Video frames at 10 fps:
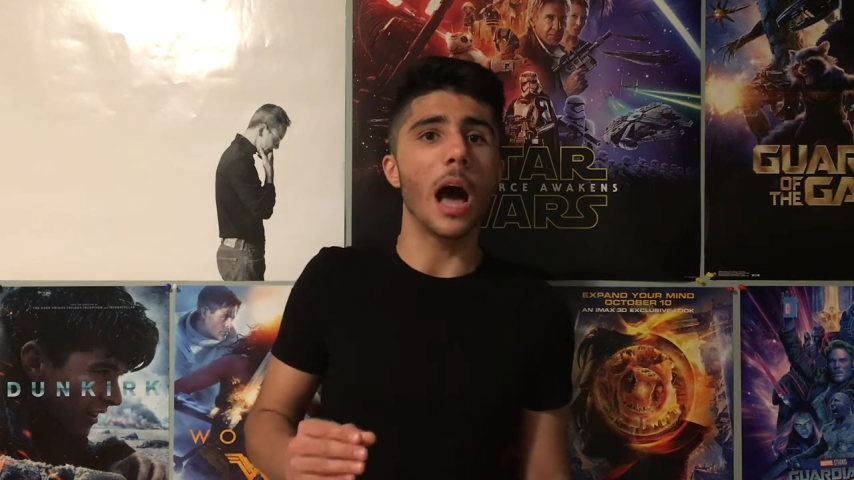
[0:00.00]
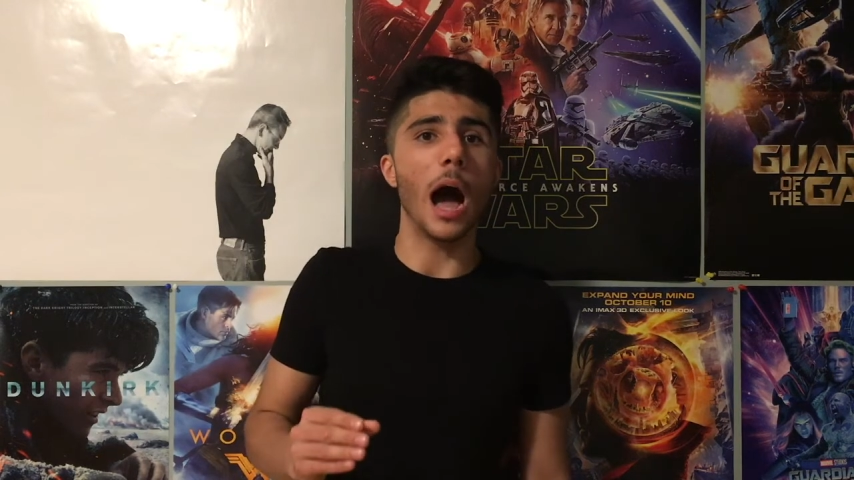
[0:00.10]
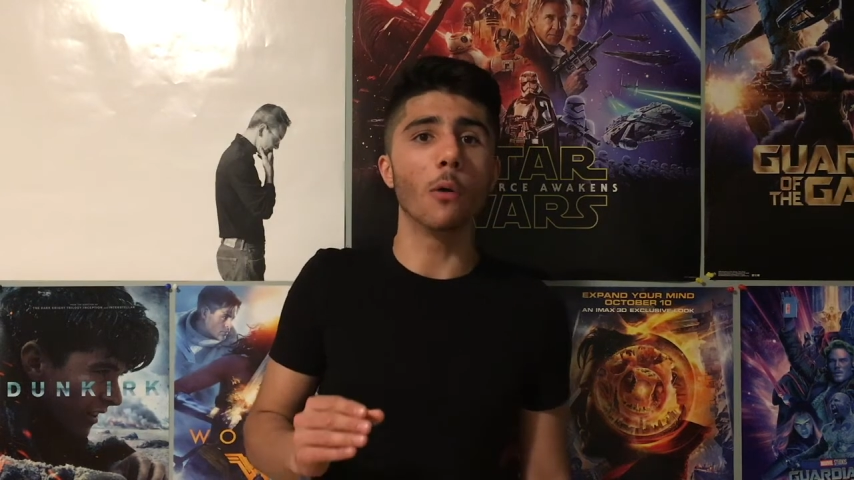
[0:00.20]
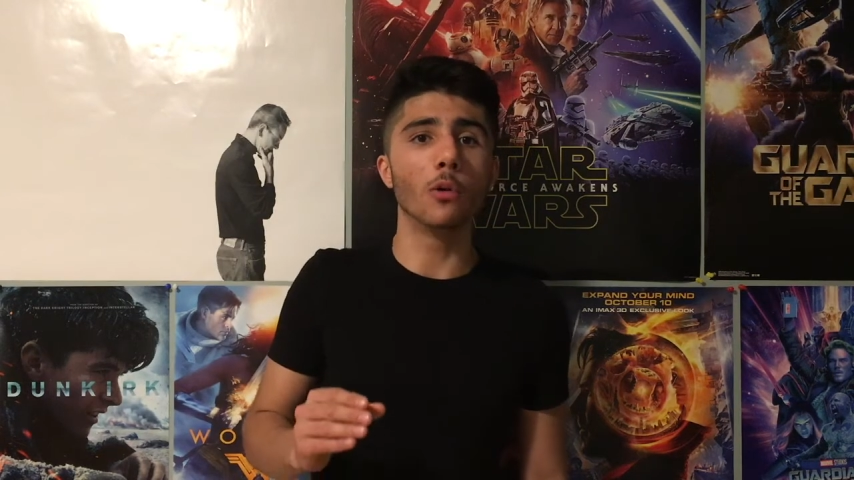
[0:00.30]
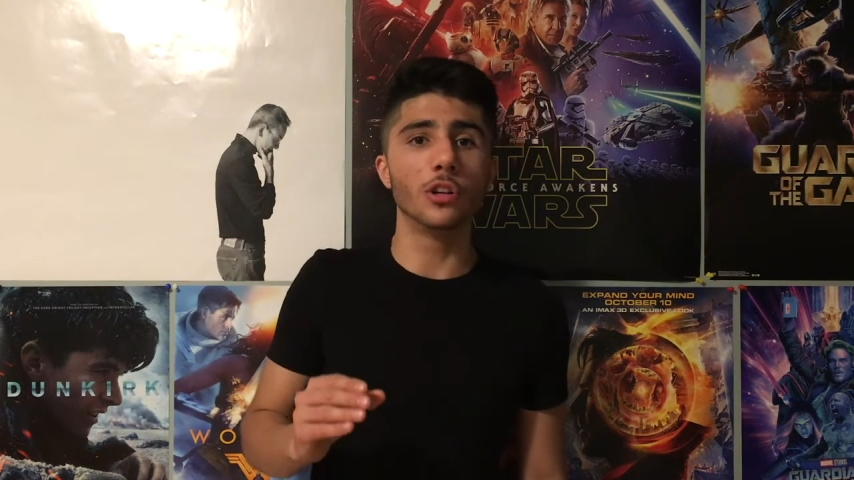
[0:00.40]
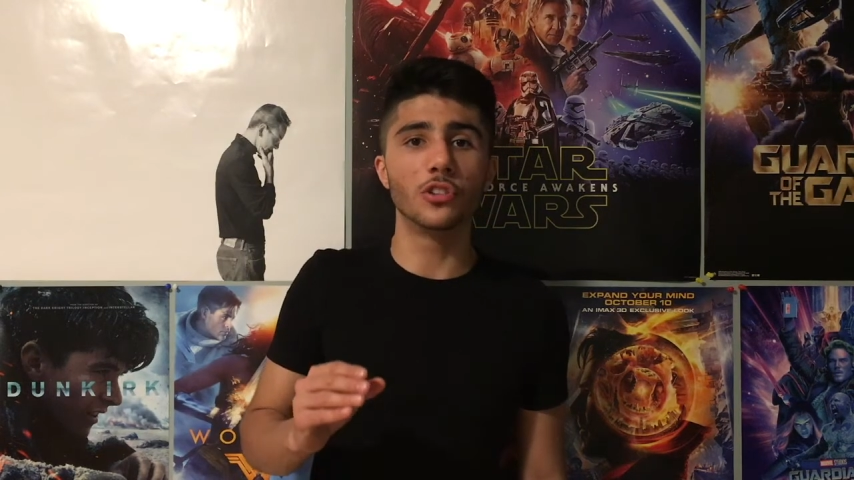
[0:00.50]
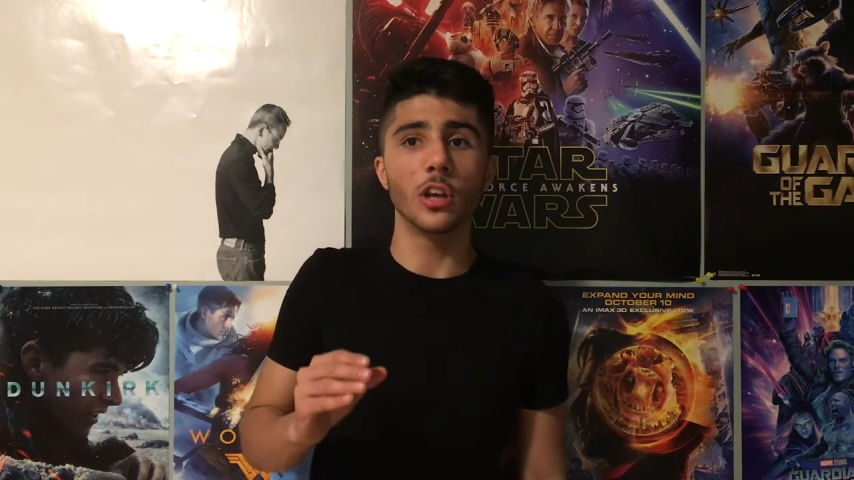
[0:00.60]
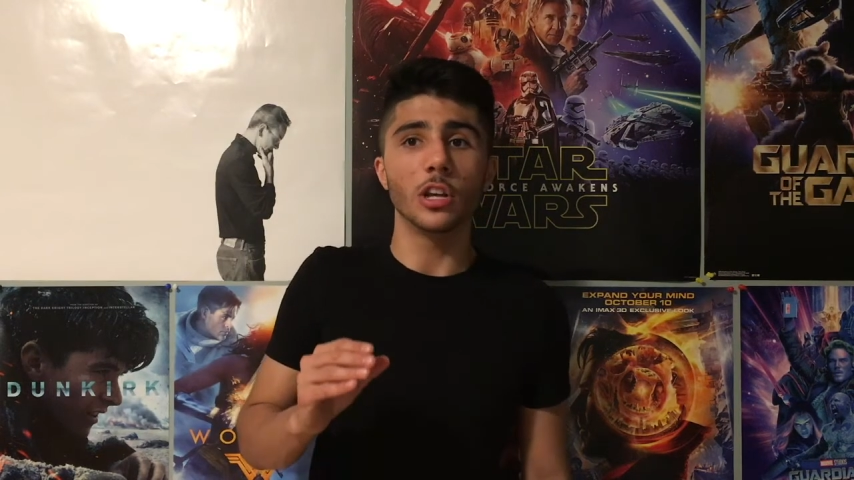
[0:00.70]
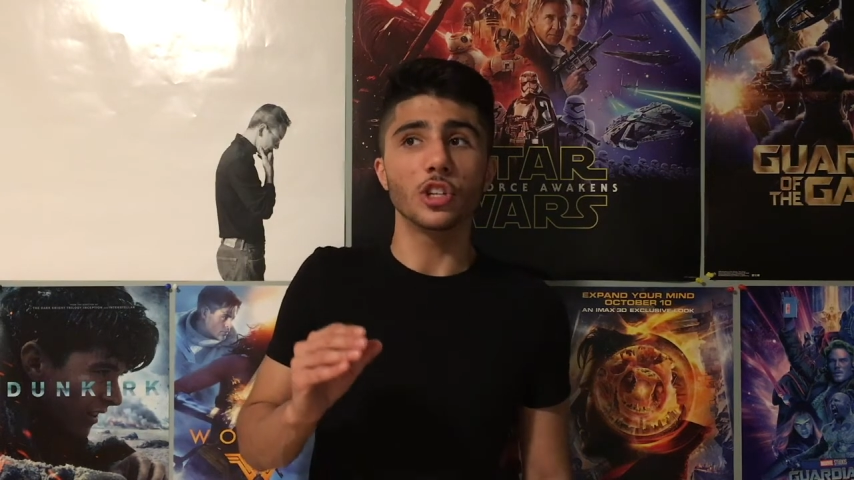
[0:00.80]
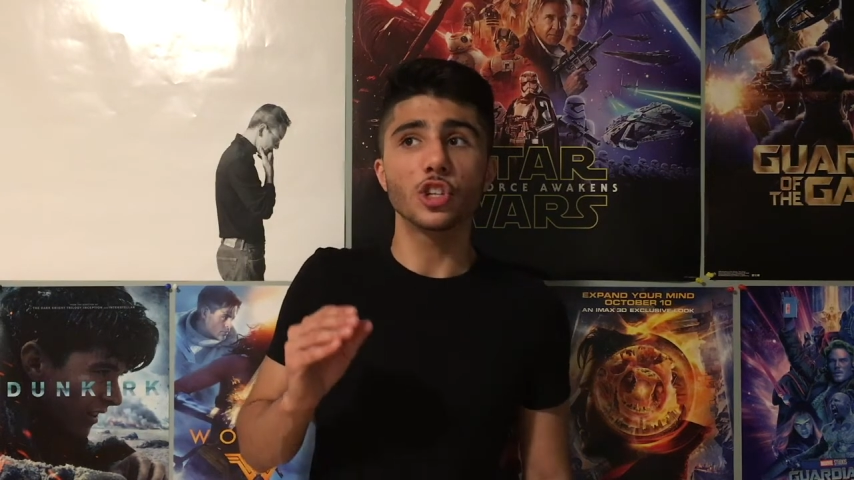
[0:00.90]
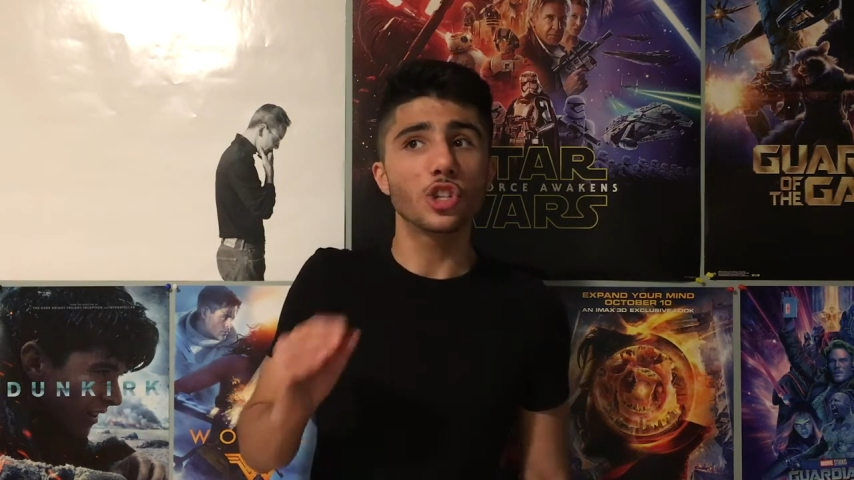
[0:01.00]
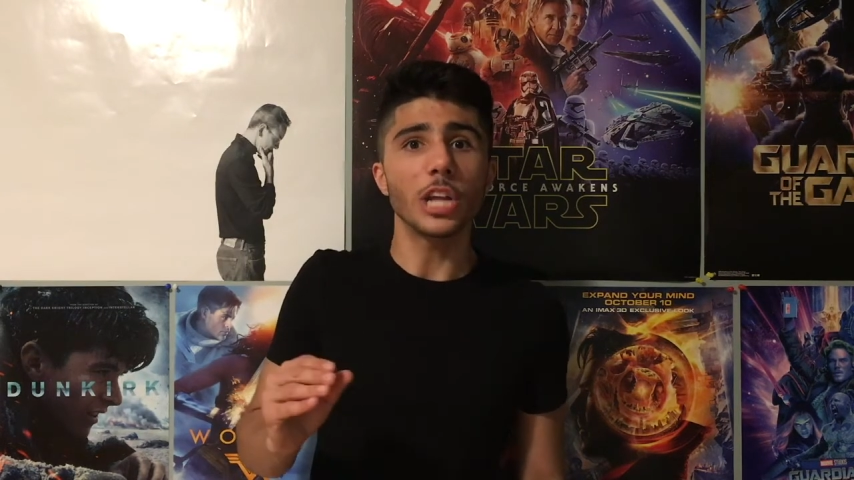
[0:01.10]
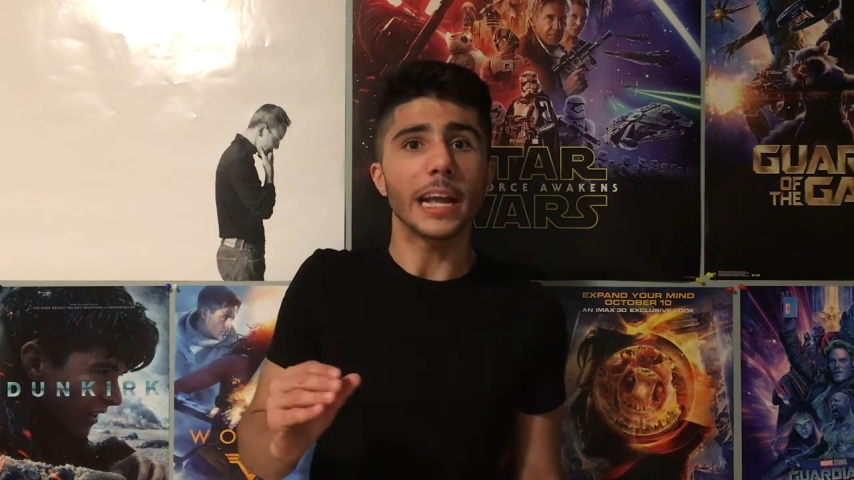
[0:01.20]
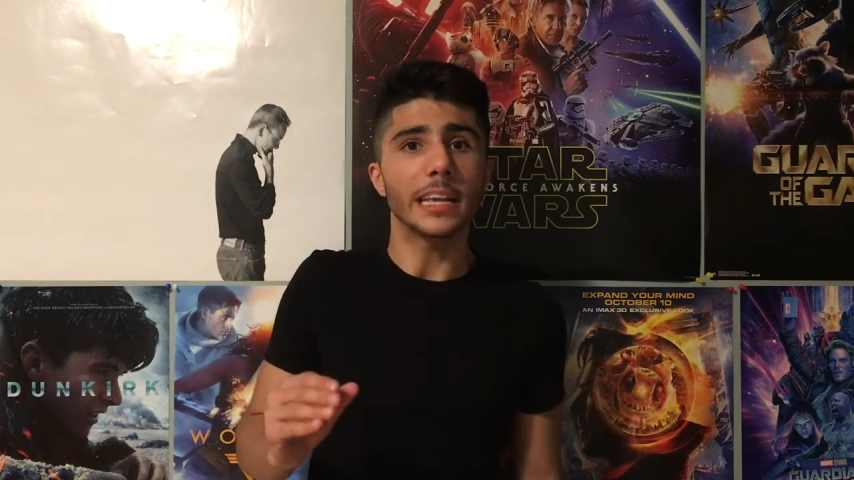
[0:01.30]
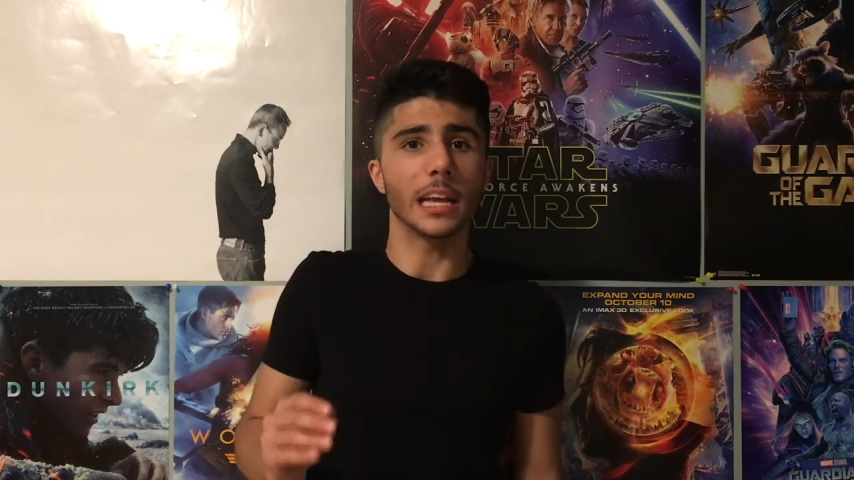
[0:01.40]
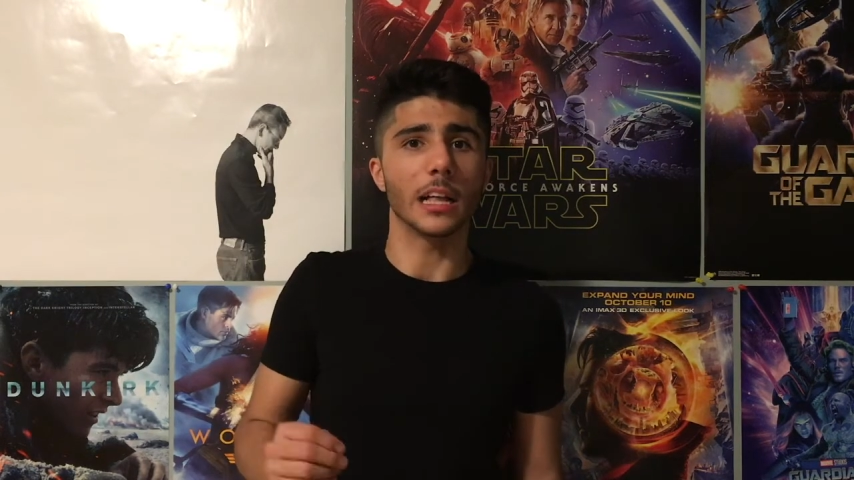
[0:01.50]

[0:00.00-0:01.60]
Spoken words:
I was shaking,